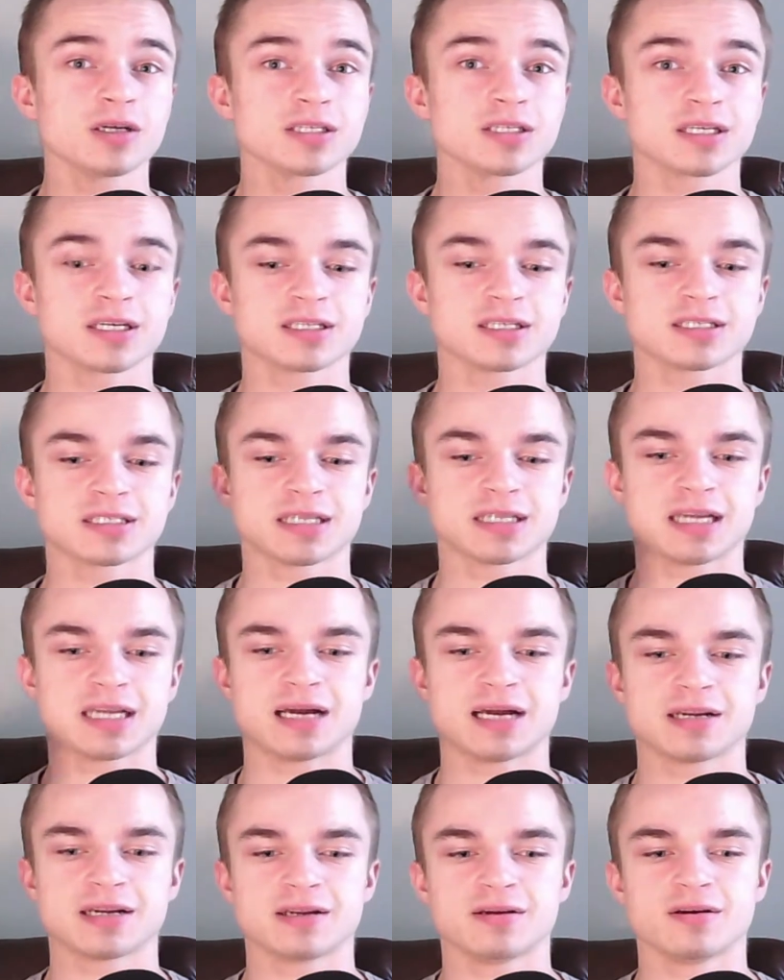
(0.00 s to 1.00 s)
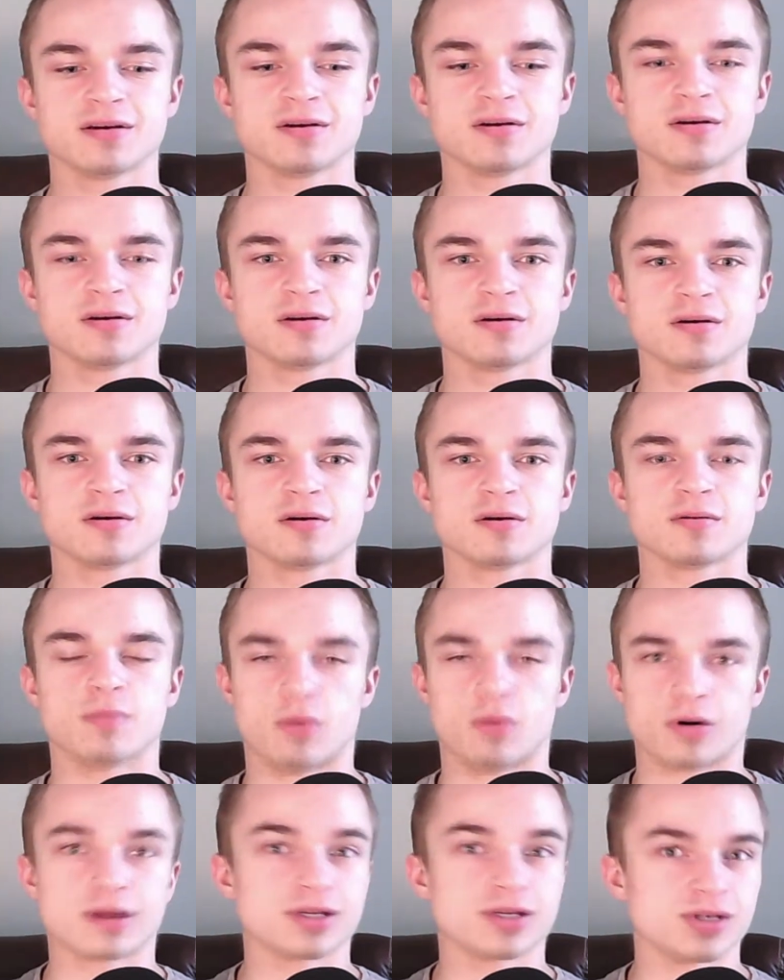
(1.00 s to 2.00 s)
because it's a lot
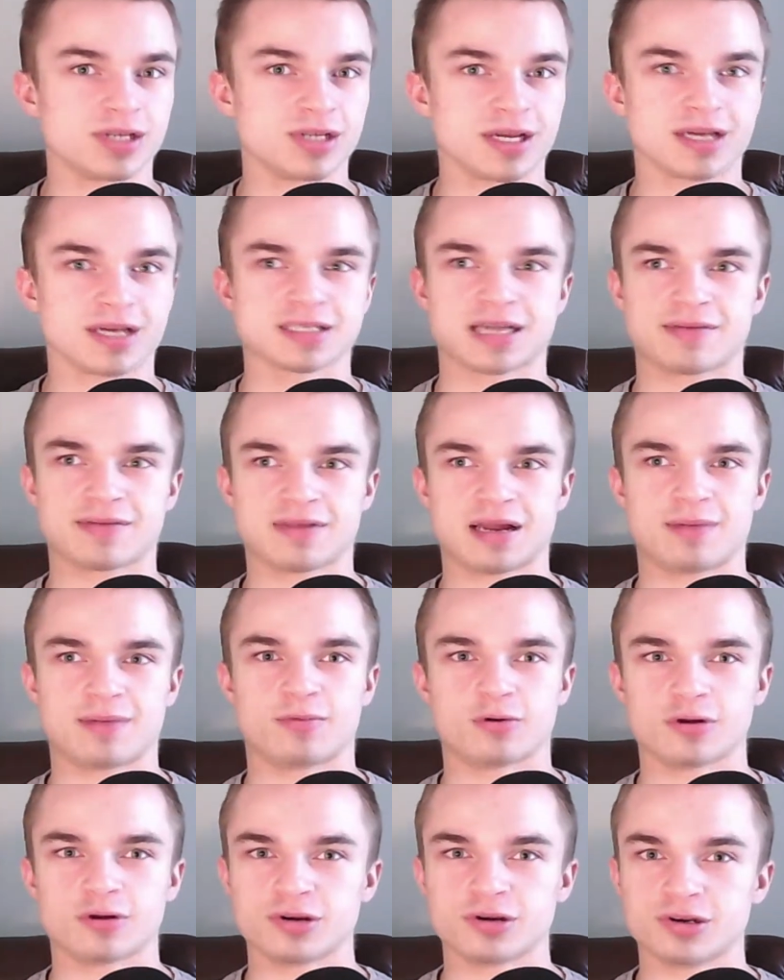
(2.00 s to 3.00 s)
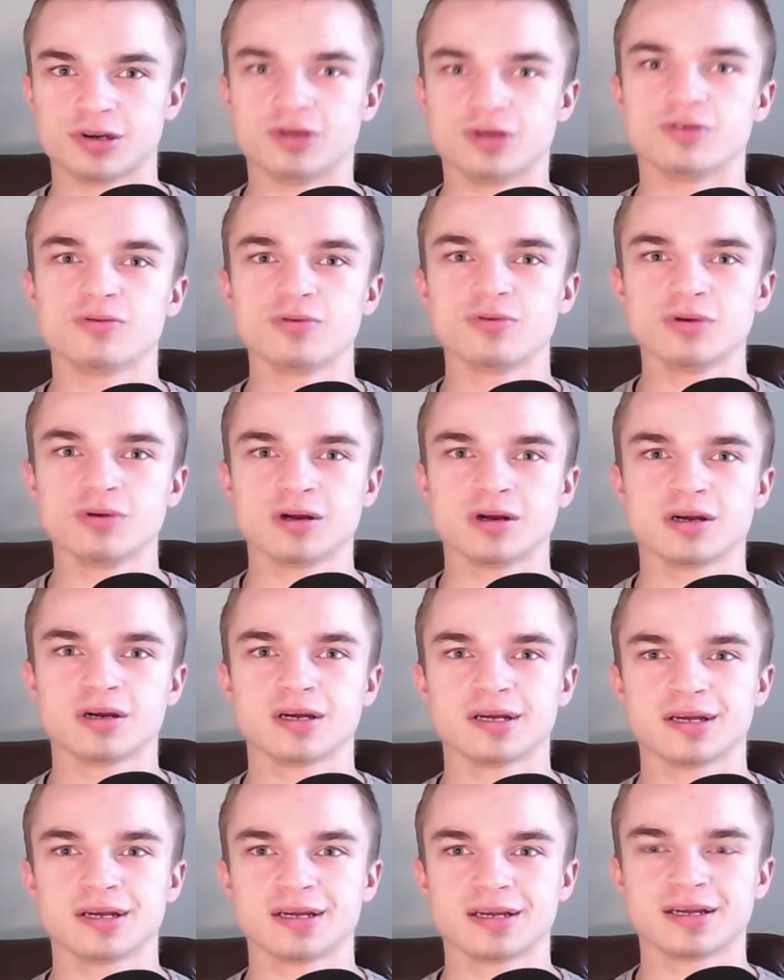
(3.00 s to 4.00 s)
more interesting because I have a lot more to do
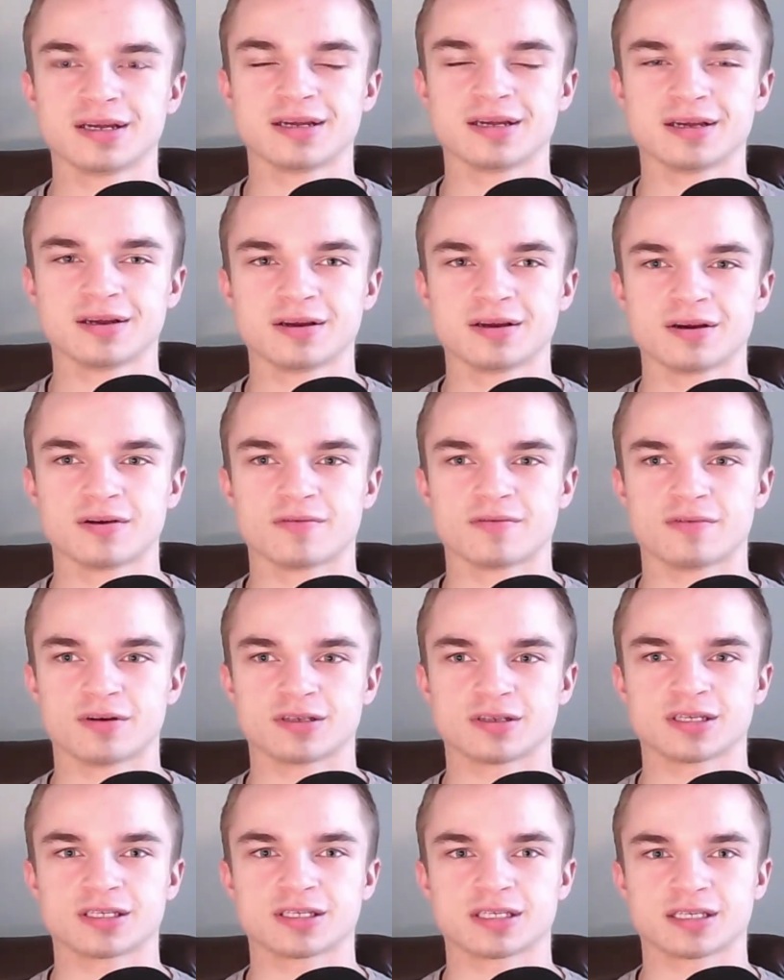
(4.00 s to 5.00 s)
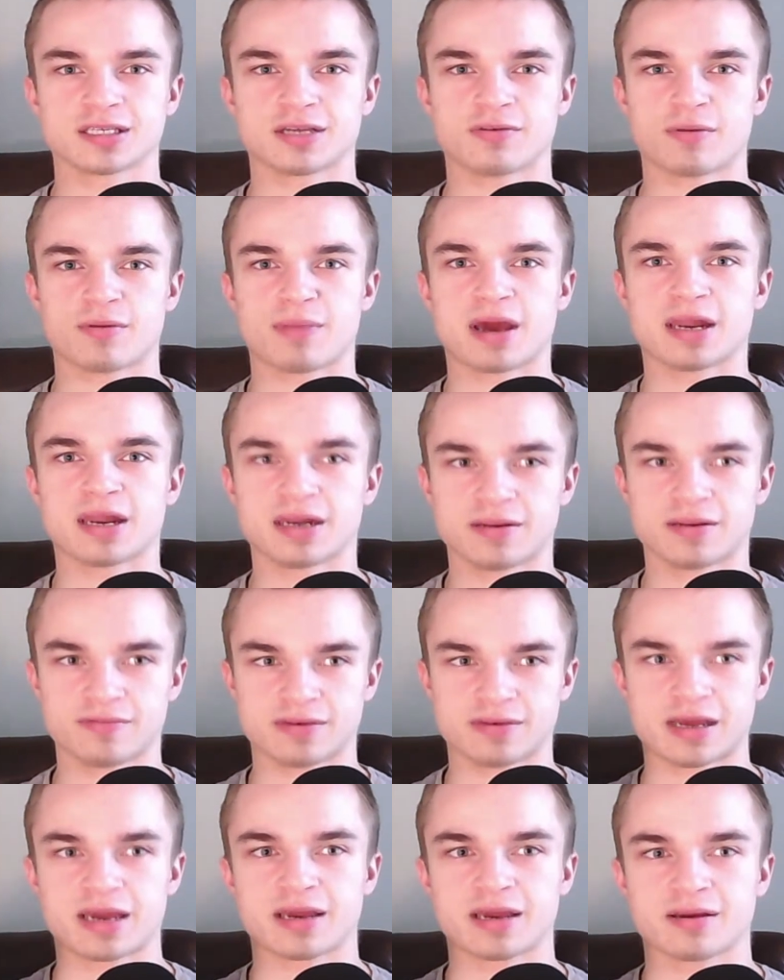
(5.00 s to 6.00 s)
versus it's a repetitive
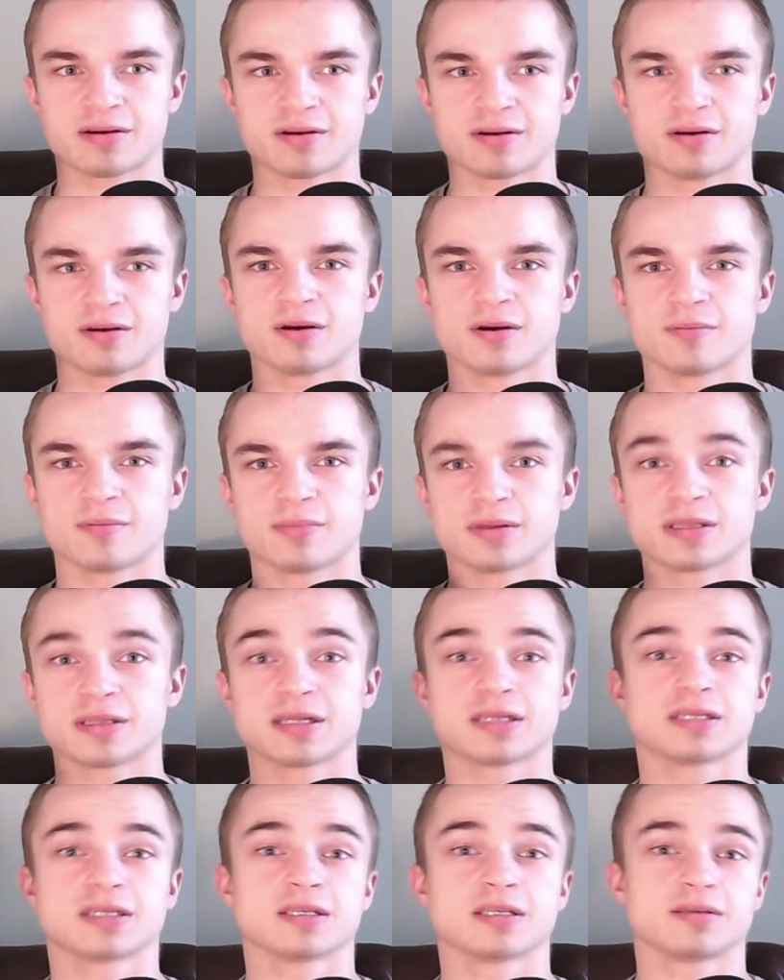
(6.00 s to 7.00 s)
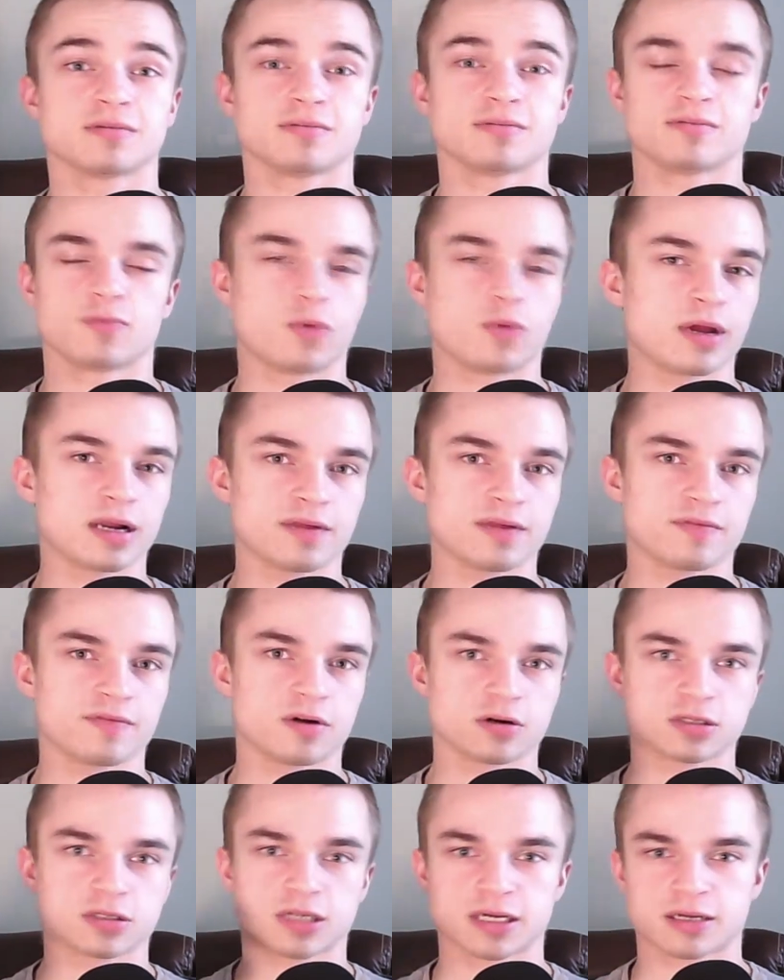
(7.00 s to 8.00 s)
day. But this is weekly
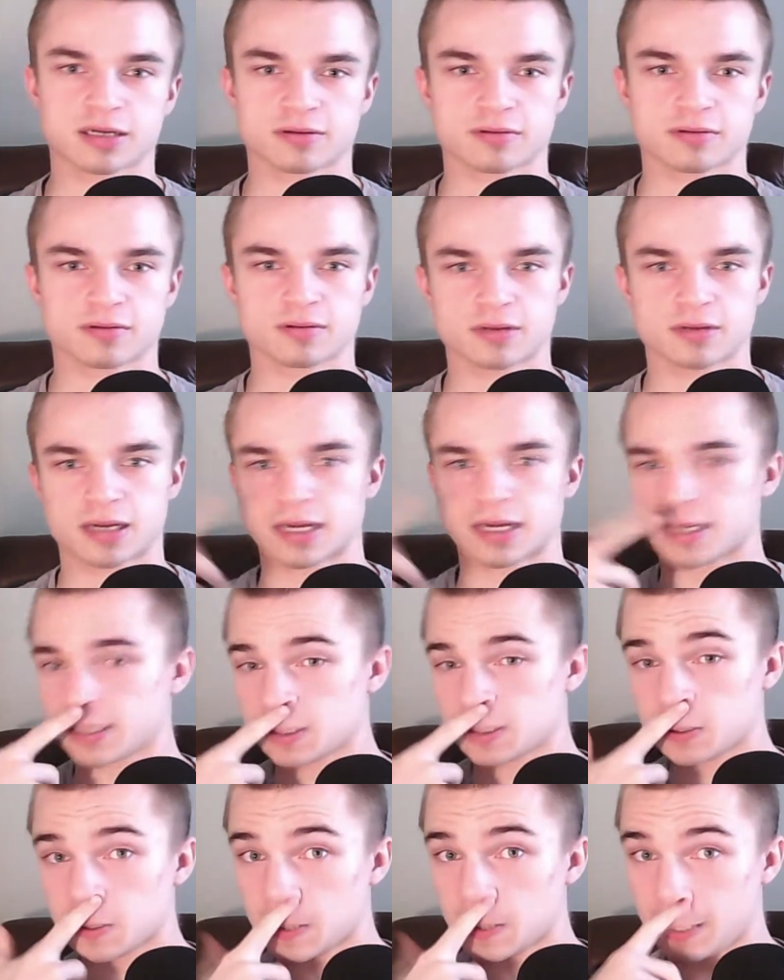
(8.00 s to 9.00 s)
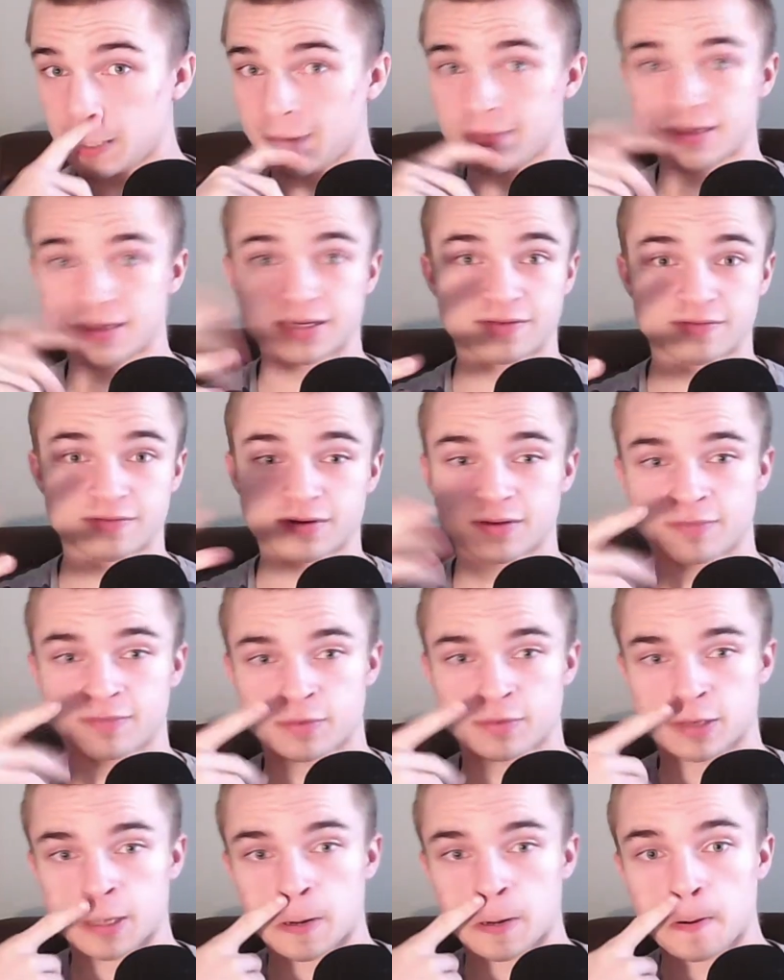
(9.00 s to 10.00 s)
vlogs I can do a little bit different
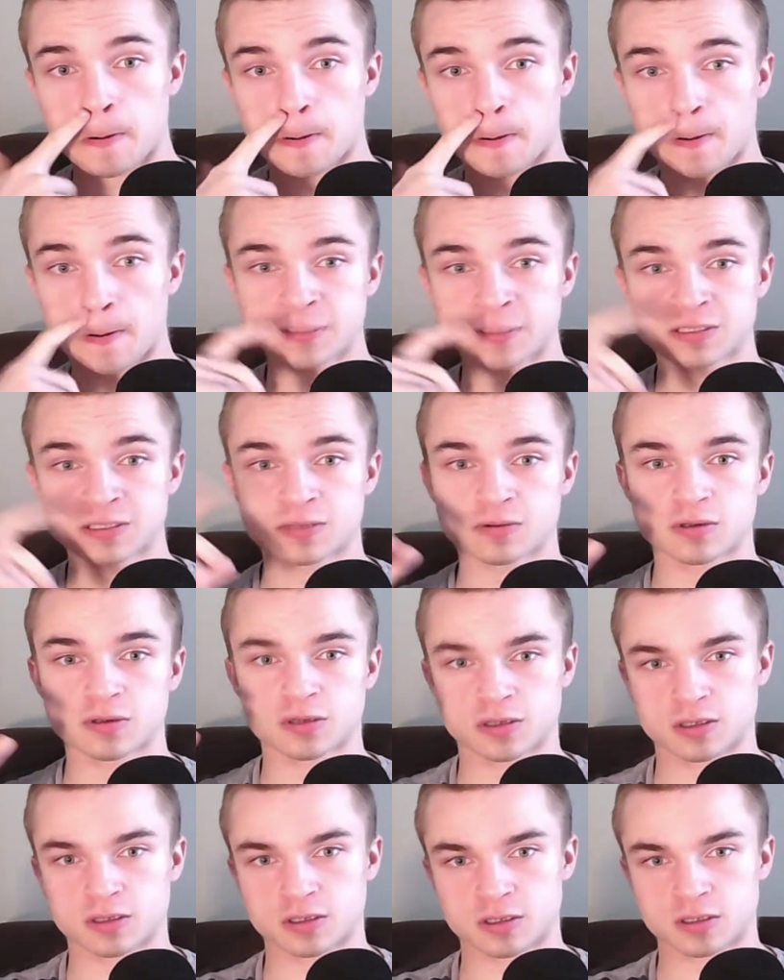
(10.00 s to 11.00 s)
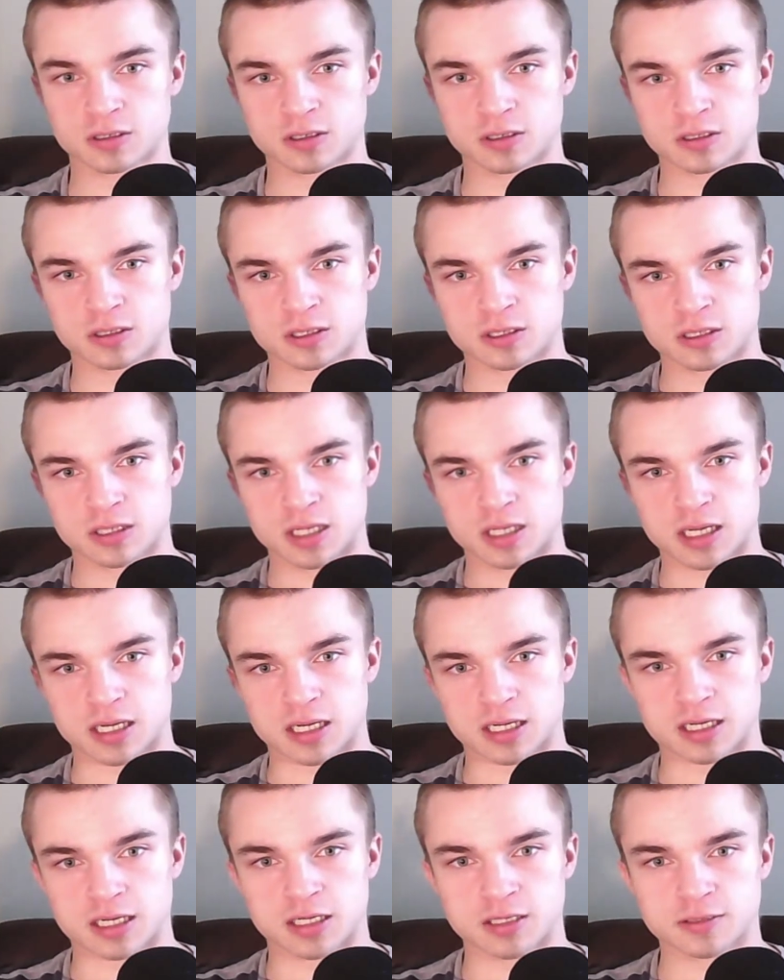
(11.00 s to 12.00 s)
every day.
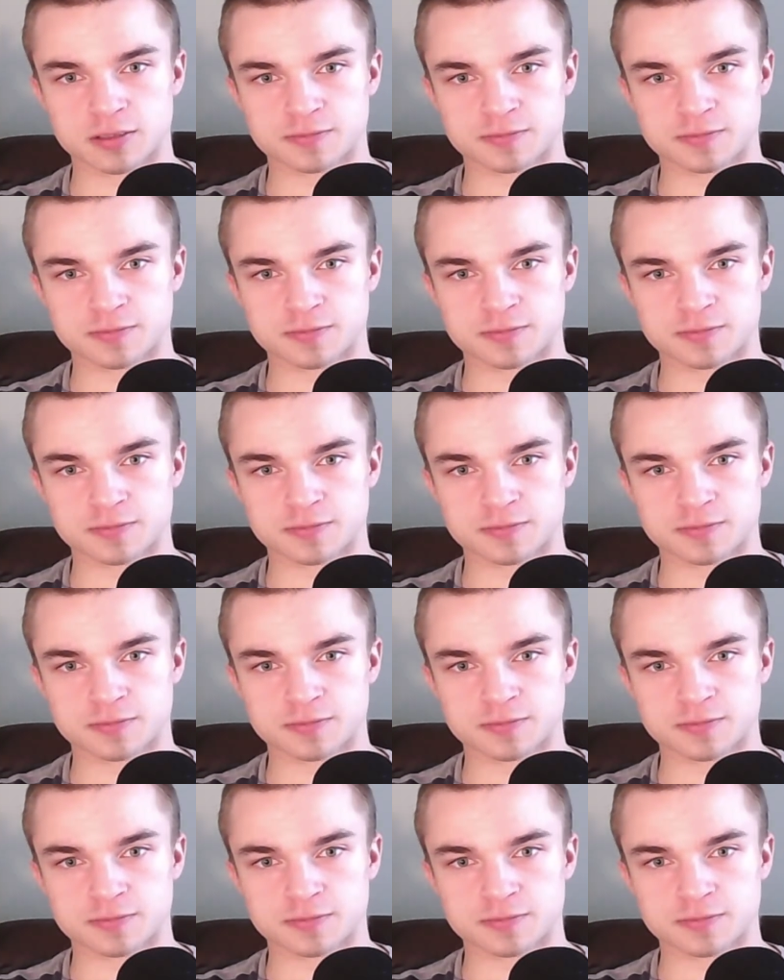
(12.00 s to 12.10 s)
So